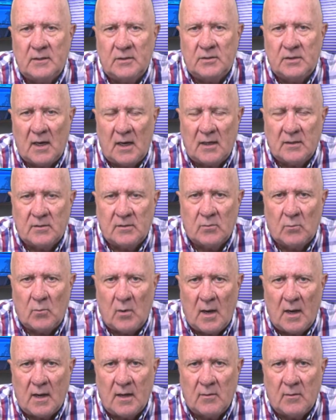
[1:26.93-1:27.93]
change the
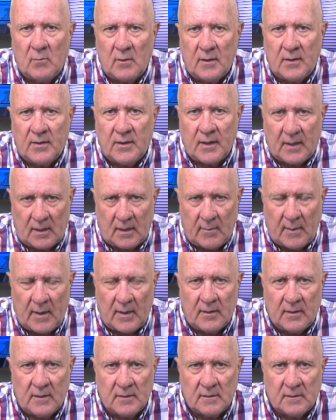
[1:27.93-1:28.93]
way we think
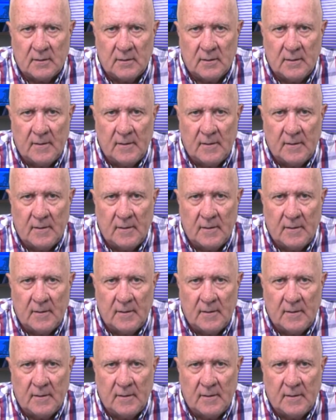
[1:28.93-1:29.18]
about this.